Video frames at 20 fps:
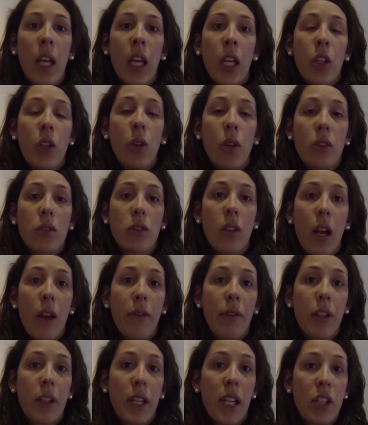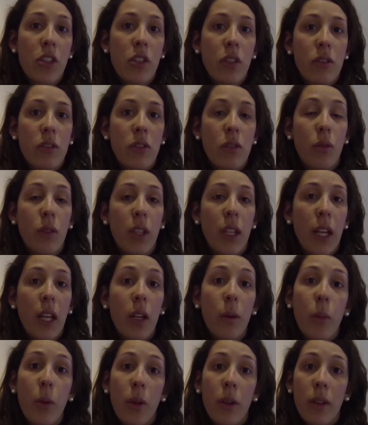You also have connections to the
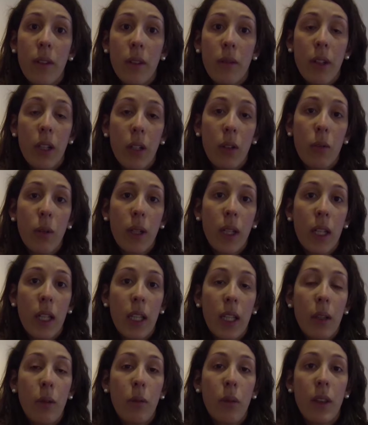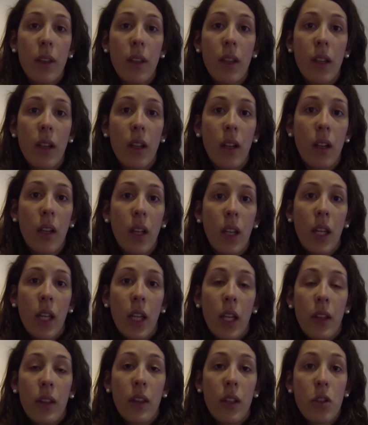airport very quickly with
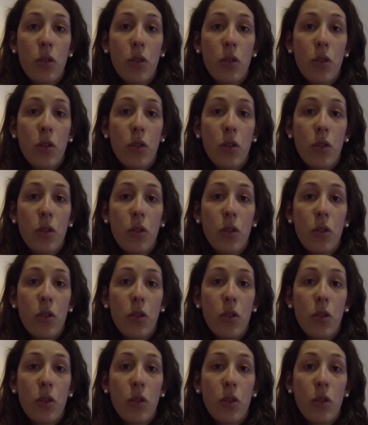the